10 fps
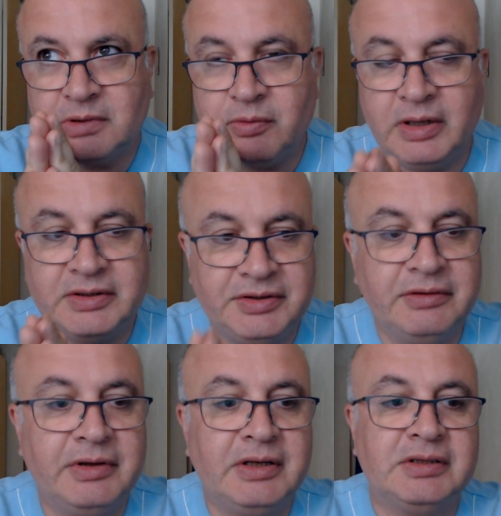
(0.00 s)
quite
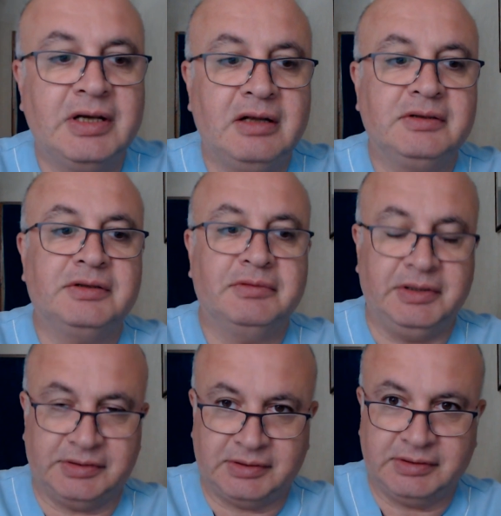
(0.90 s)
serious health
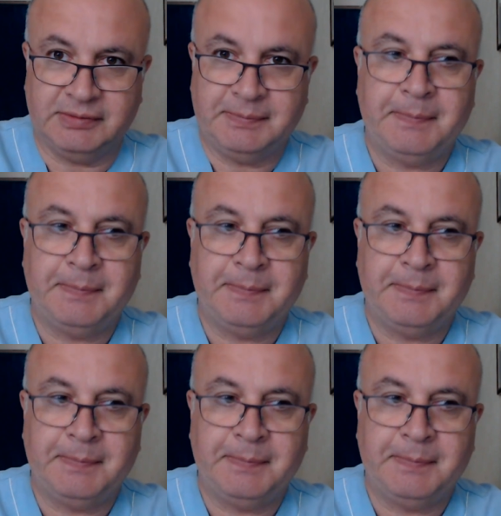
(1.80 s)
risks.